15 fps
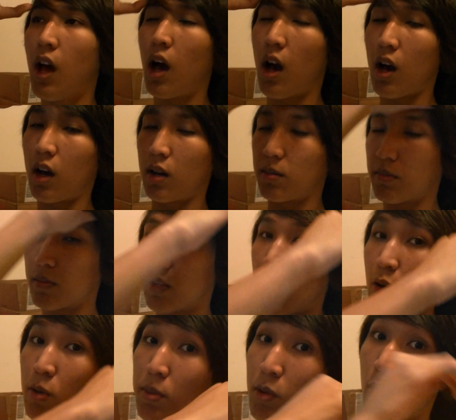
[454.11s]

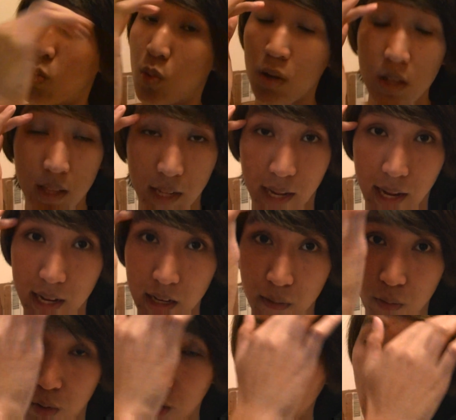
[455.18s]
That would be really handy
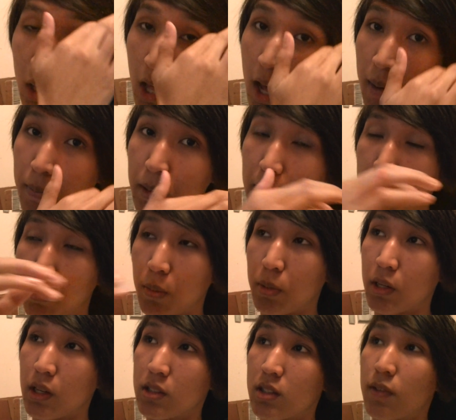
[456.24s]
for a lot of people,
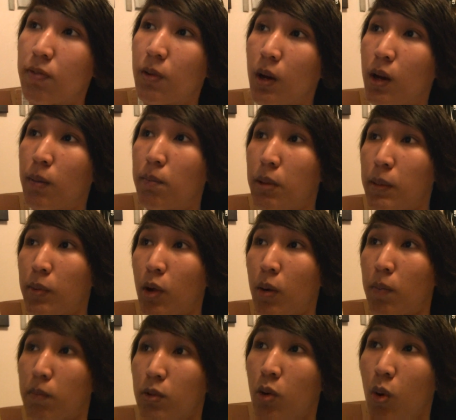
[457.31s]
because if people
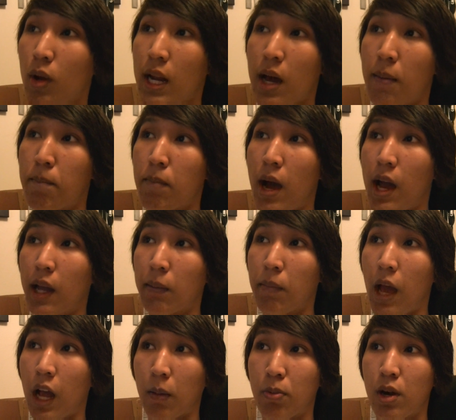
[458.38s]
are going out and buying
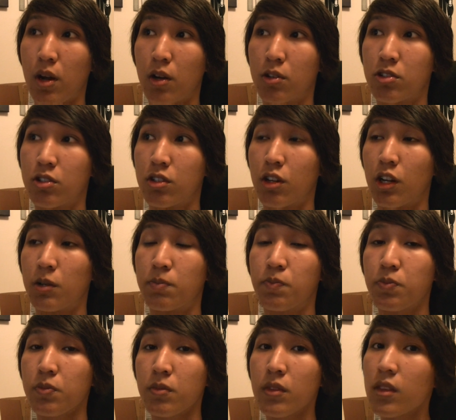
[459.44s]
Mac Pros,
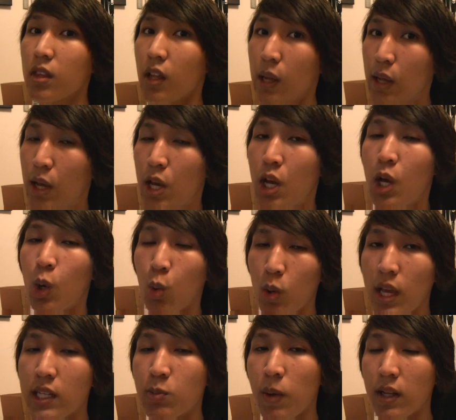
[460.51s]

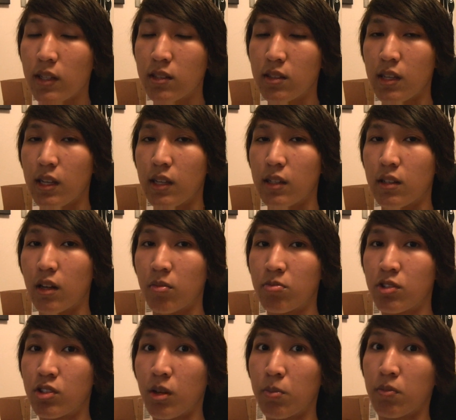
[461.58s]
we expect to see
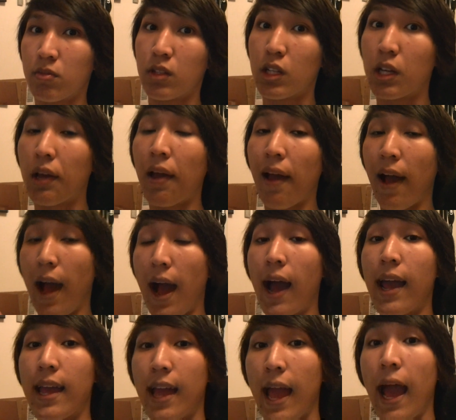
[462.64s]
some
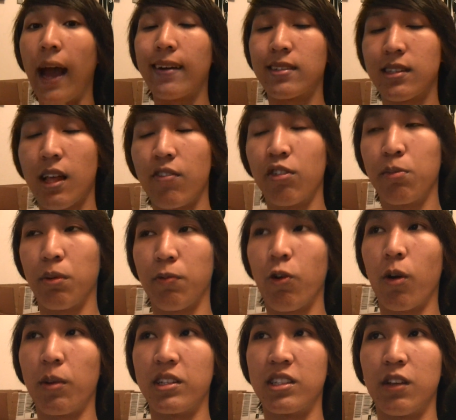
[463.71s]
high ass level
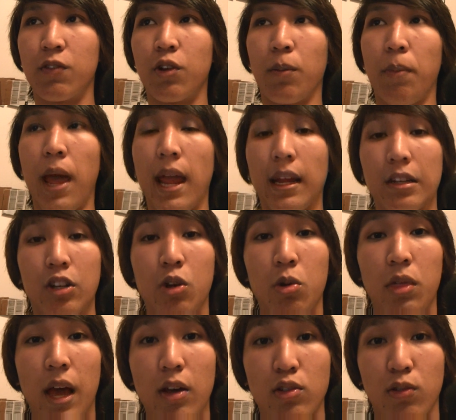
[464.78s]
performance if you're paying
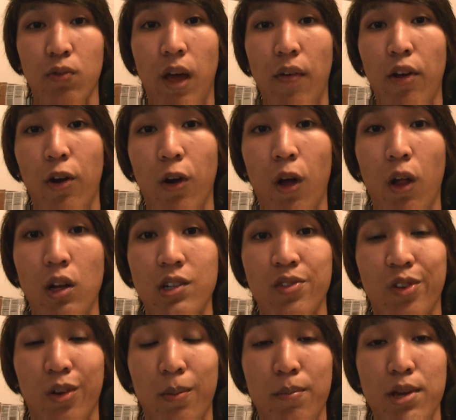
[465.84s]
$2,500 for
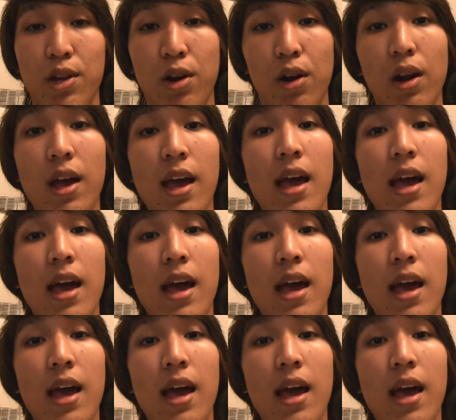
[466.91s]
a computer